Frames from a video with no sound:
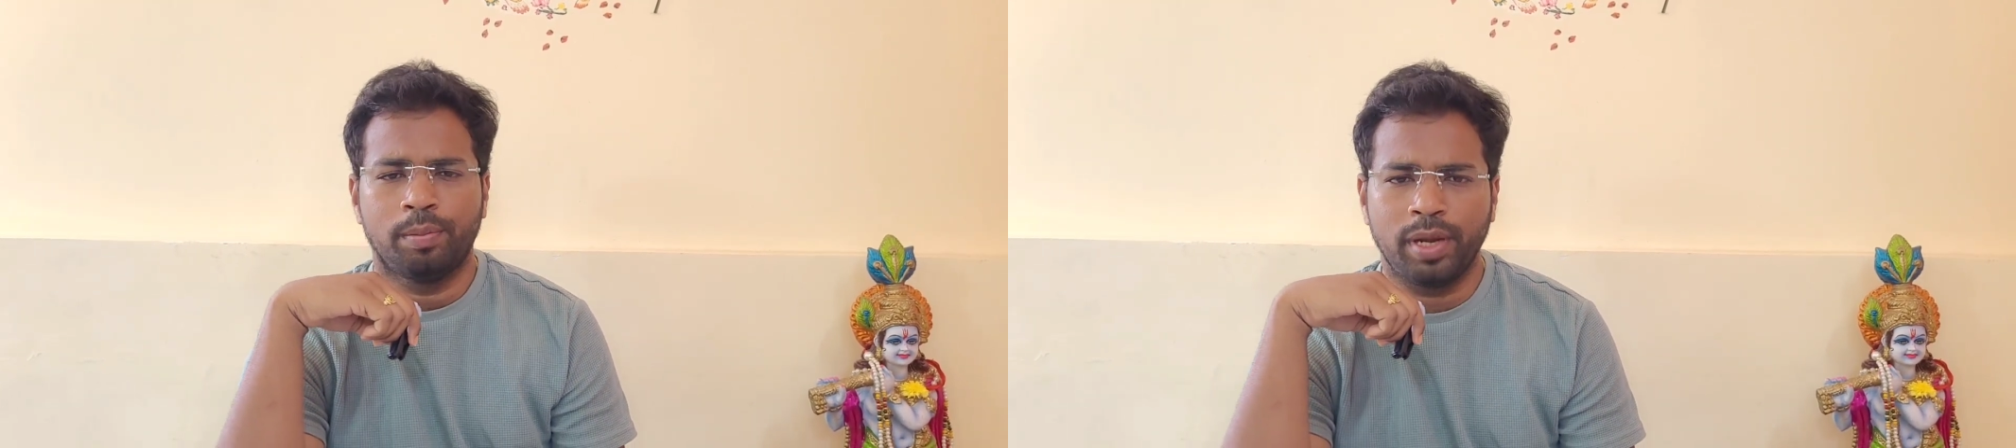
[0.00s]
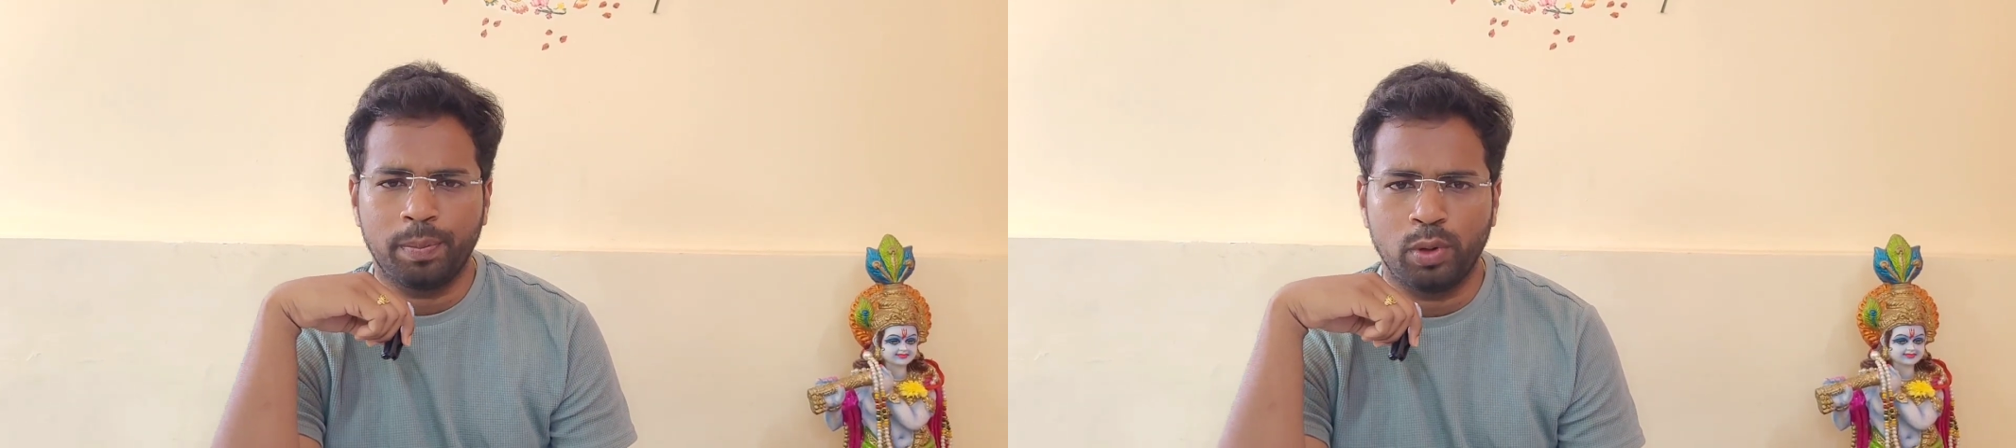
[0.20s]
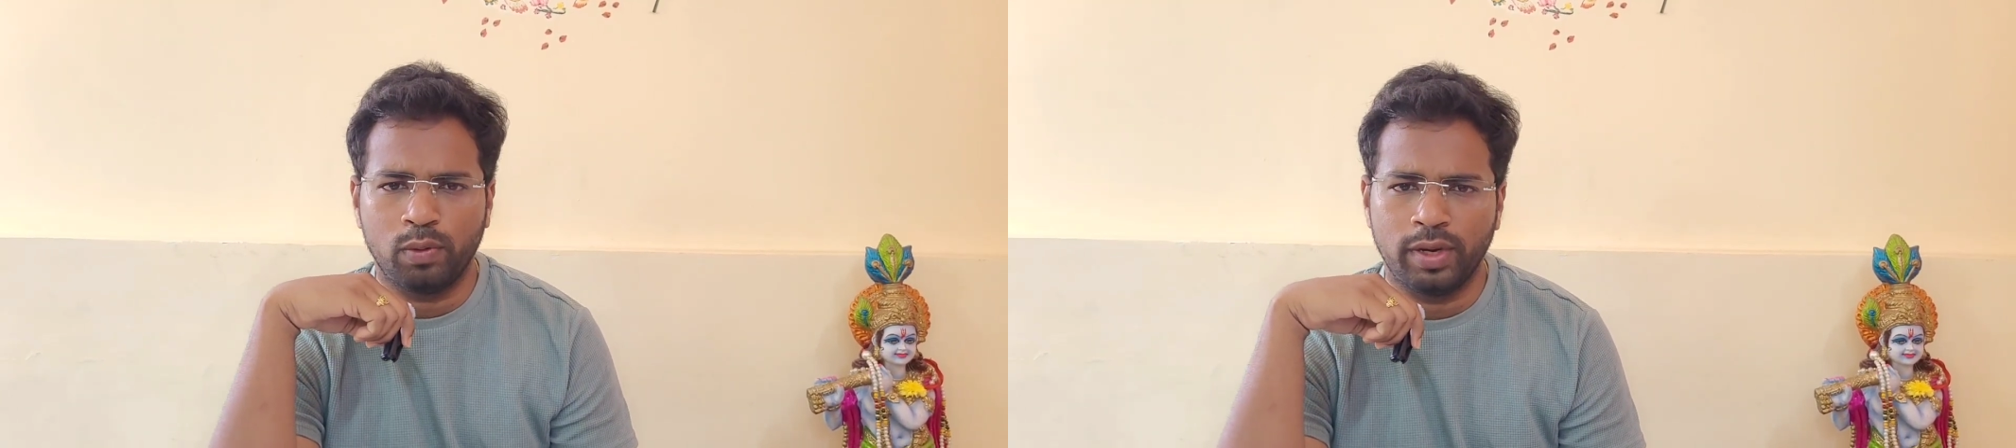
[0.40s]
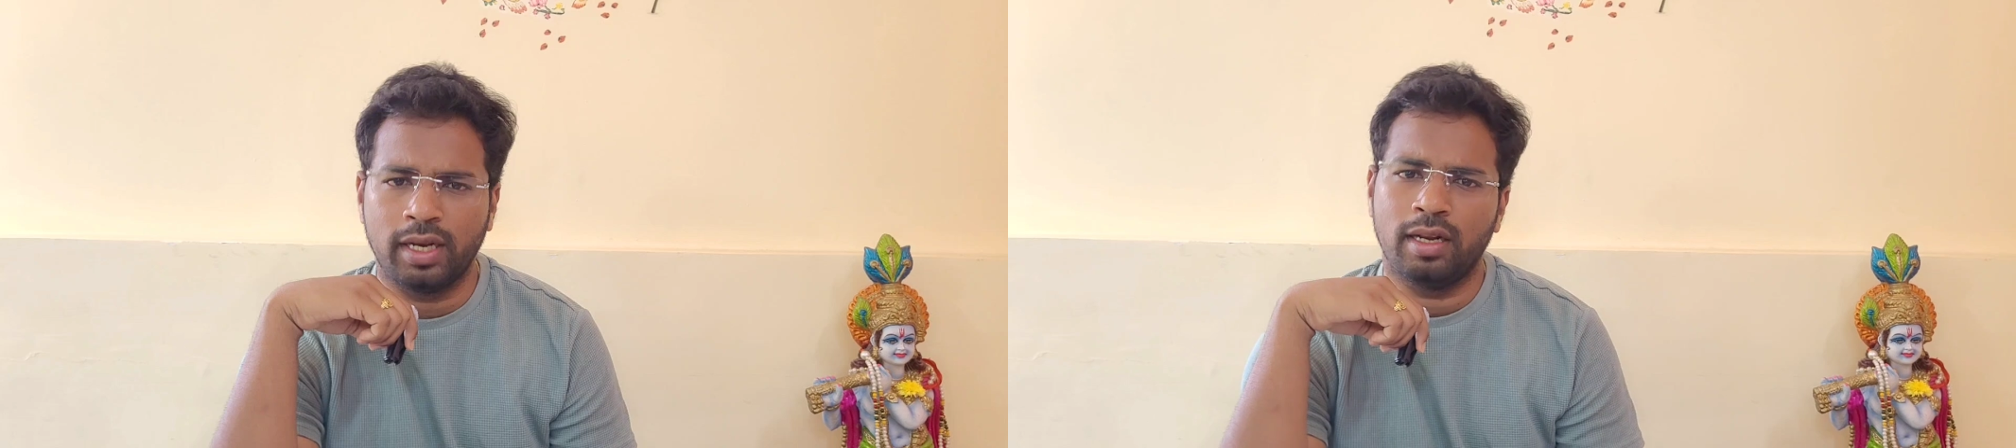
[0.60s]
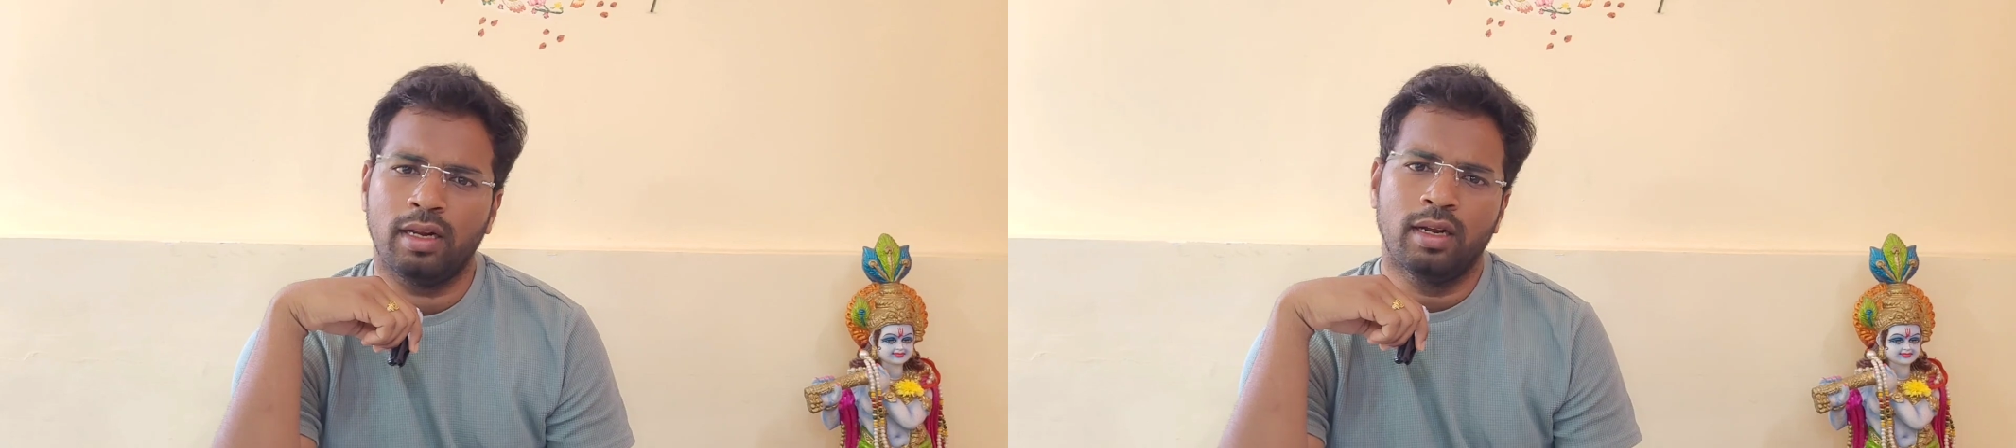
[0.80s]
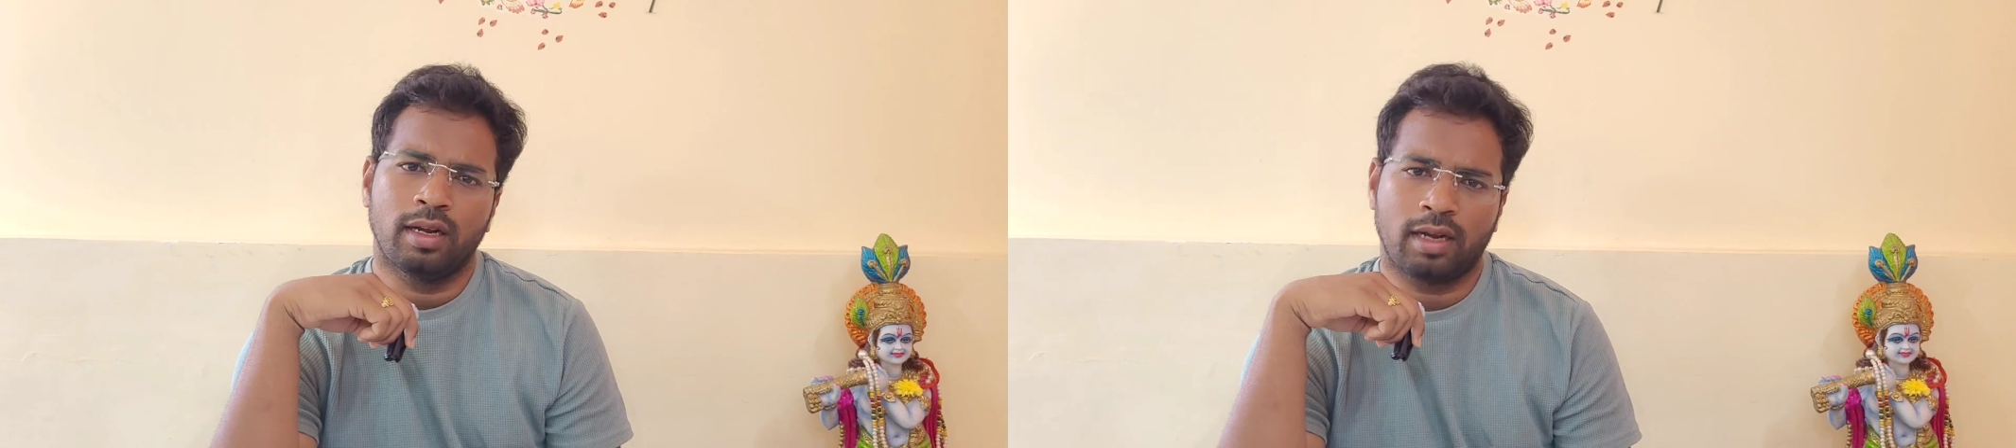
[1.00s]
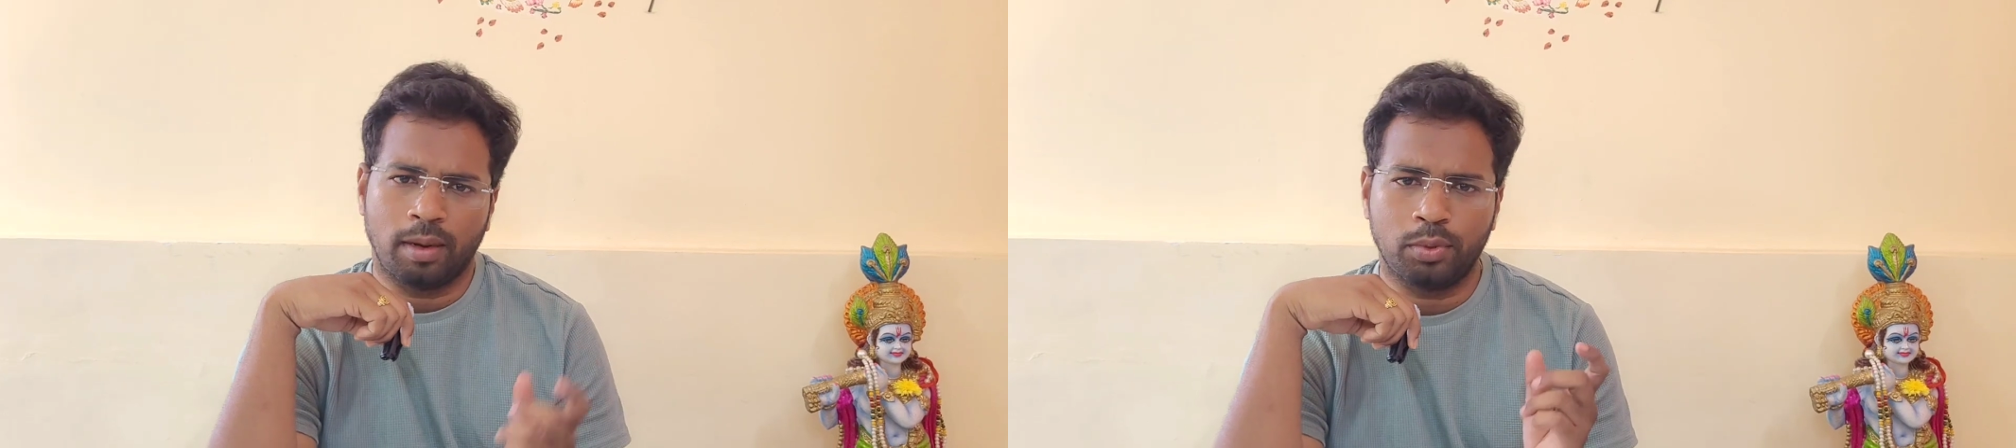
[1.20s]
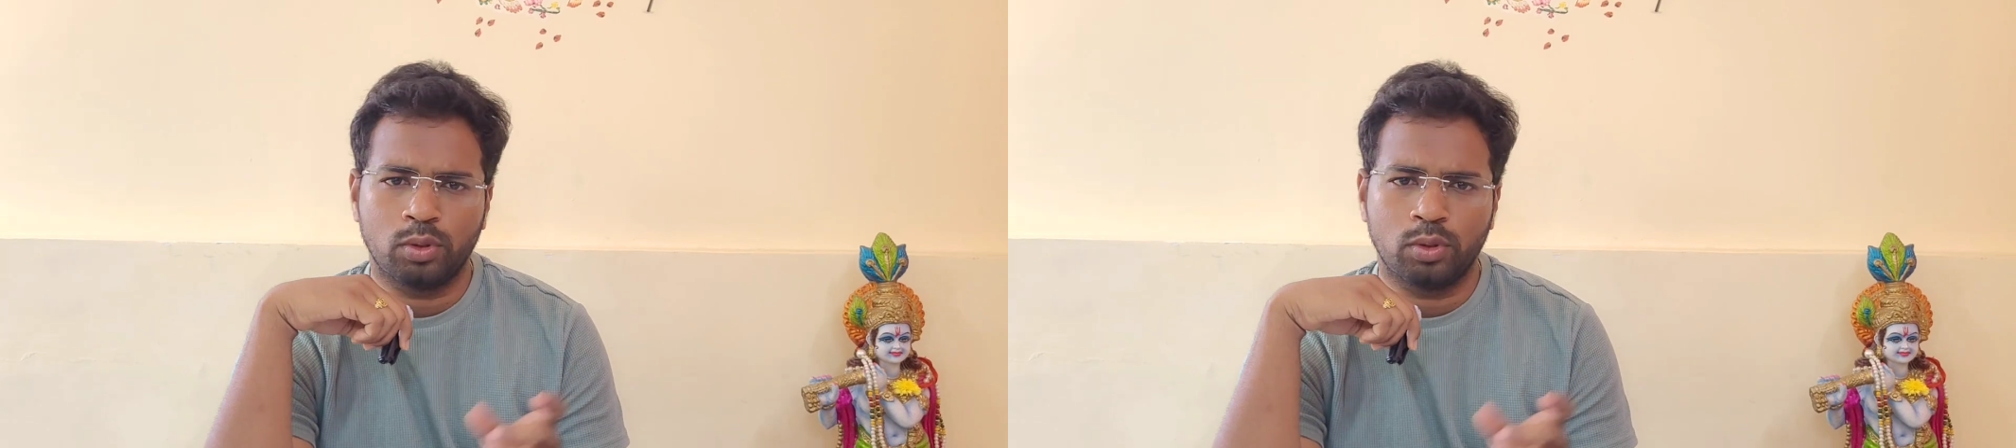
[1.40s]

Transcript: people will come